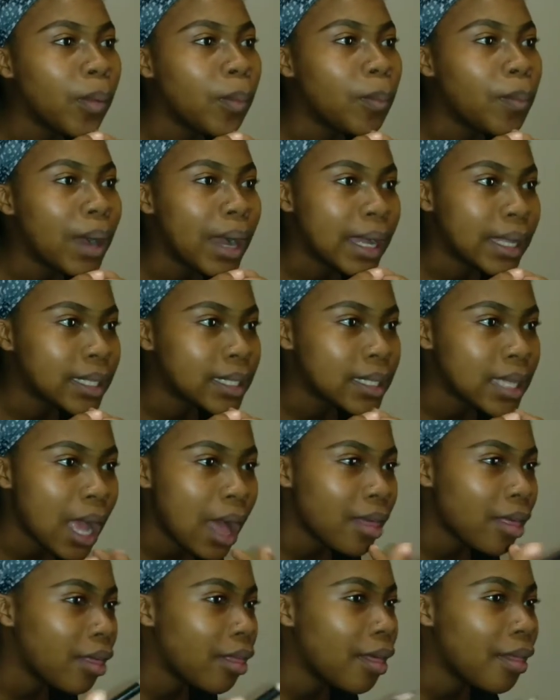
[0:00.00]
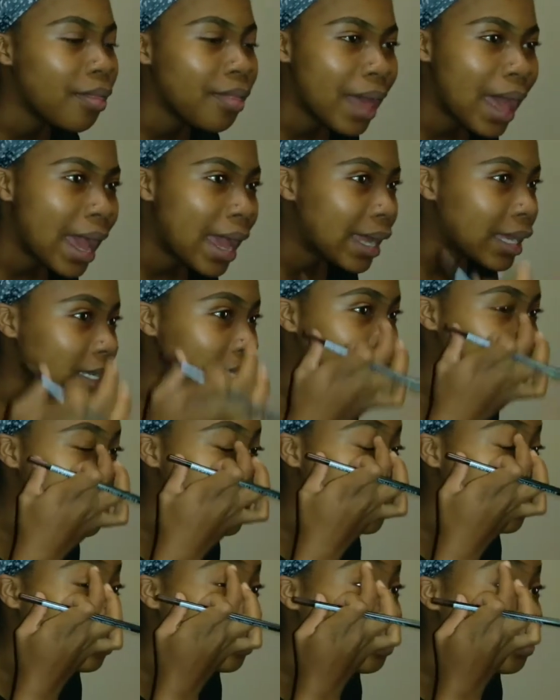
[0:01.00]
But other than that,
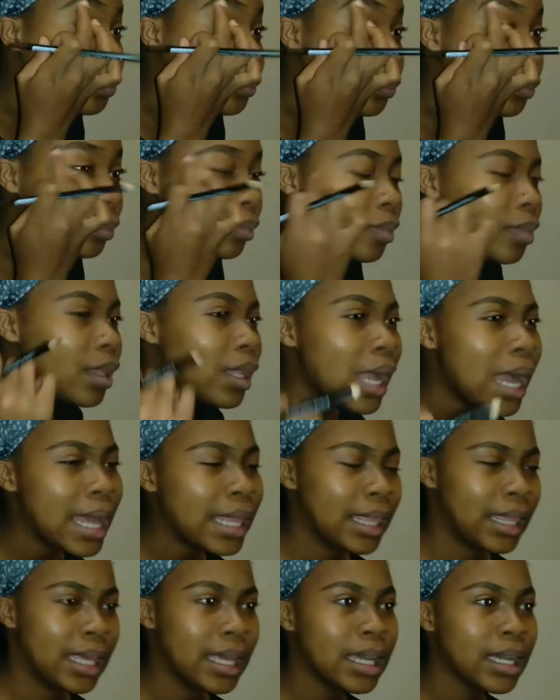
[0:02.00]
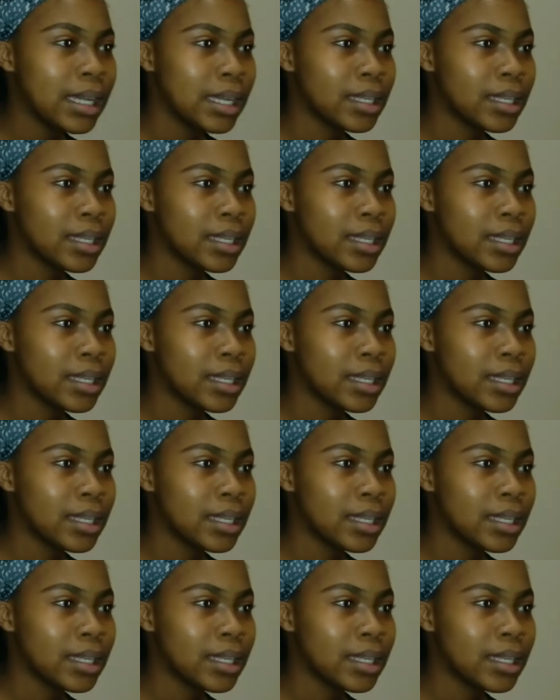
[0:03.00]
I think